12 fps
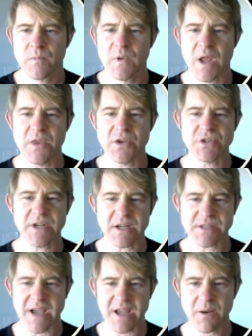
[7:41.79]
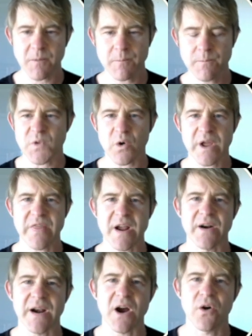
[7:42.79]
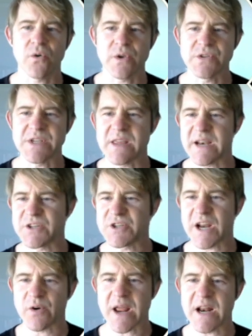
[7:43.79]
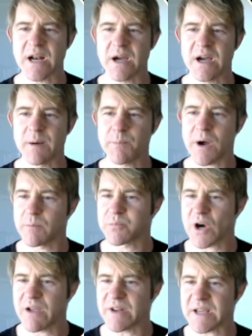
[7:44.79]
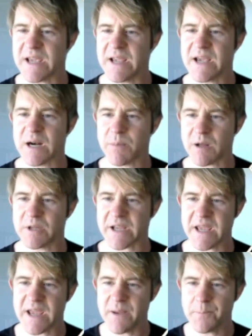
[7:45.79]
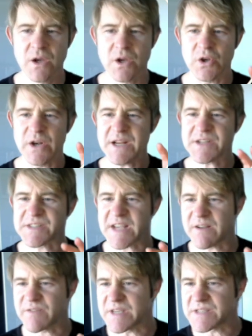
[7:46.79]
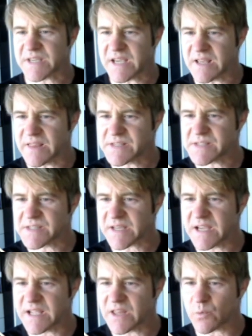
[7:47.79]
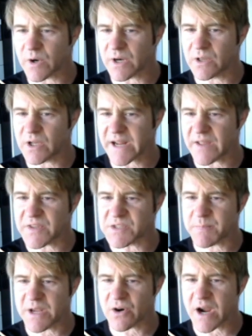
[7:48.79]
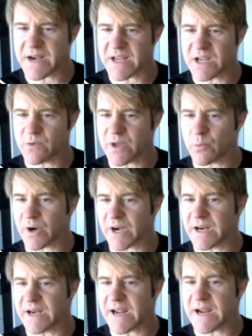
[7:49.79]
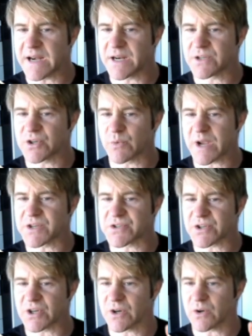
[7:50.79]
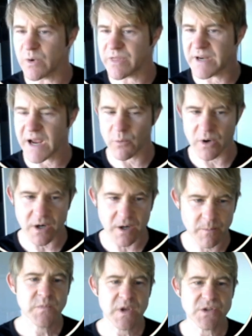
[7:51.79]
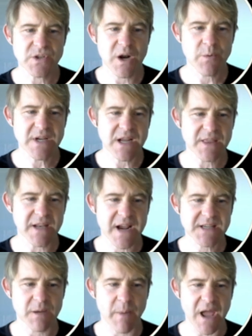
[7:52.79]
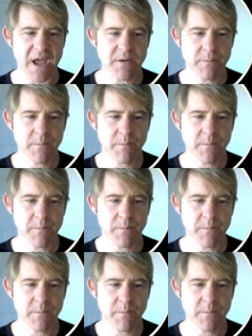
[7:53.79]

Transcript: And this should take a second. Okay, there. Now you see that it generated a private key and a public key. You need to save this key. This is the key that we're going to look at, this peer ID that we're going to need to register with the network. So now we take the next command,